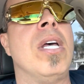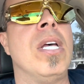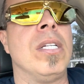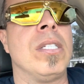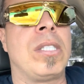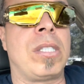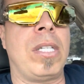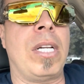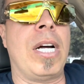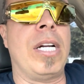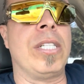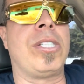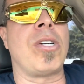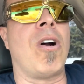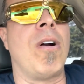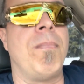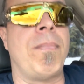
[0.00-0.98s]

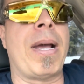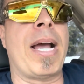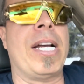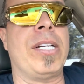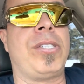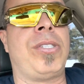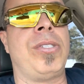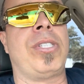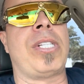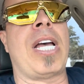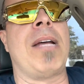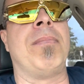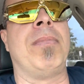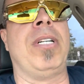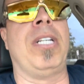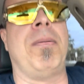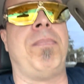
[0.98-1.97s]
Sluts are masters at
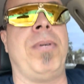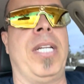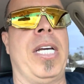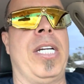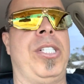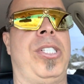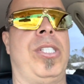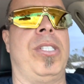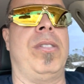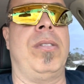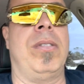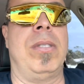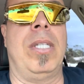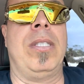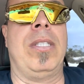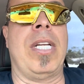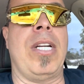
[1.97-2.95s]
manipulation.
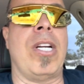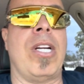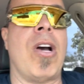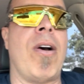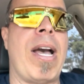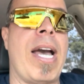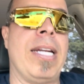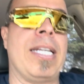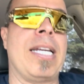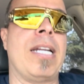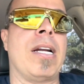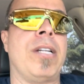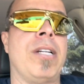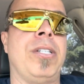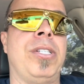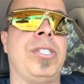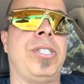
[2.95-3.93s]
They know how to get
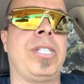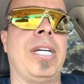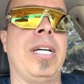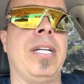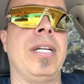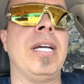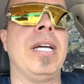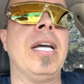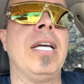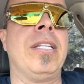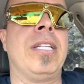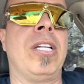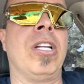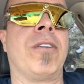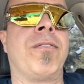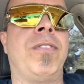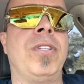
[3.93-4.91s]
under your skin. They
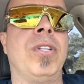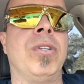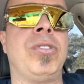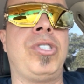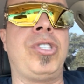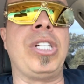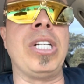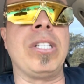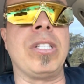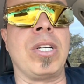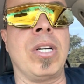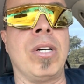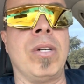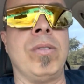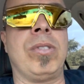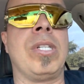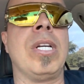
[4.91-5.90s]
look for those cheat
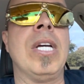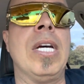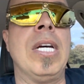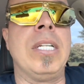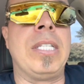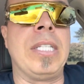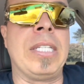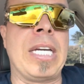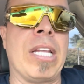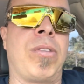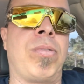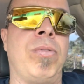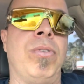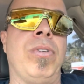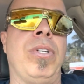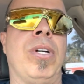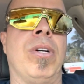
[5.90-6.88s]
codes to get
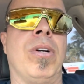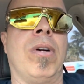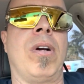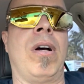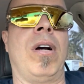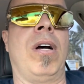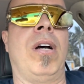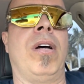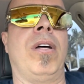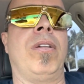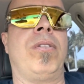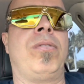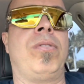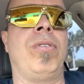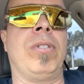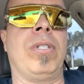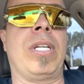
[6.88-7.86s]
through your
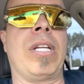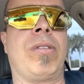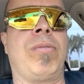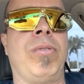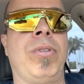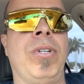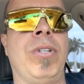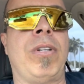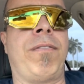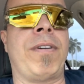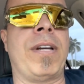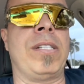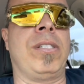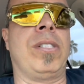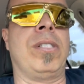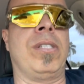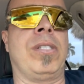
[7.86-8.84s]

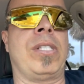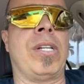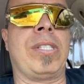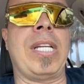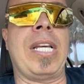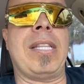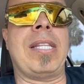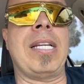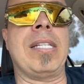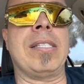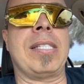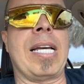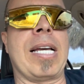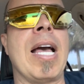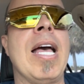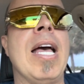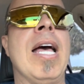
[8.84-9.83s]
defenses. They'll say things
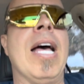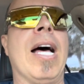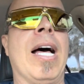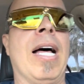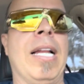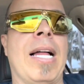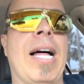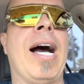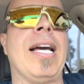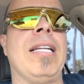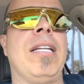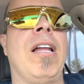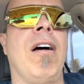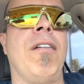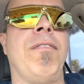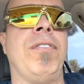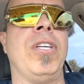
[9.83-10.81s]
like, I
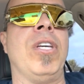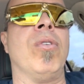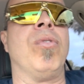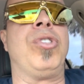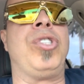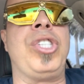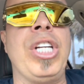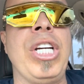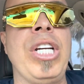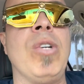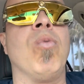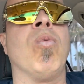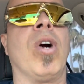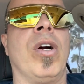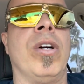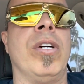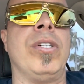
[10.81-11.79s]
love you. Cheat
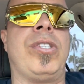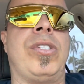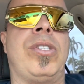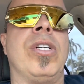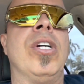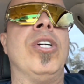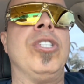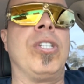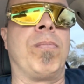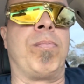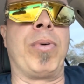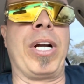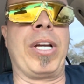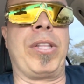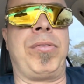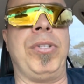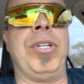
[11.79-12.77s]
words to
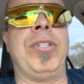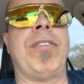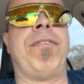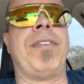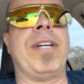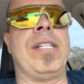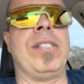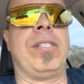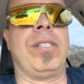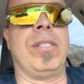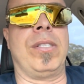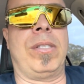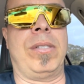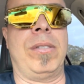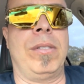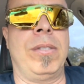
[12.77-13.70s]
break through your defenses.